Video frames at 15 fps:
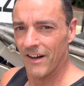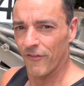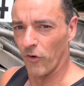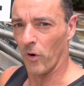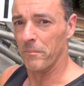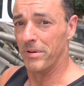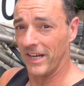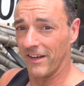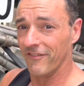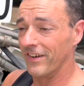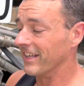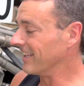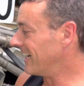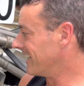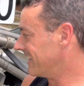for a big
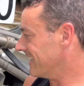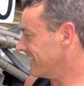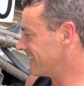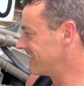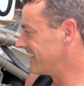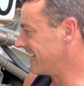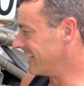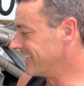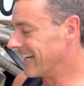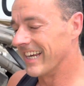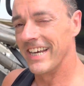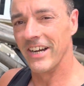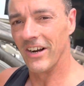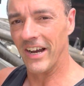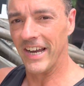event like this. And
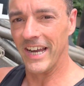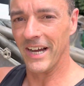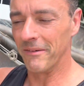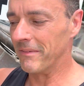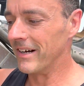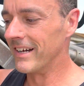yet here I am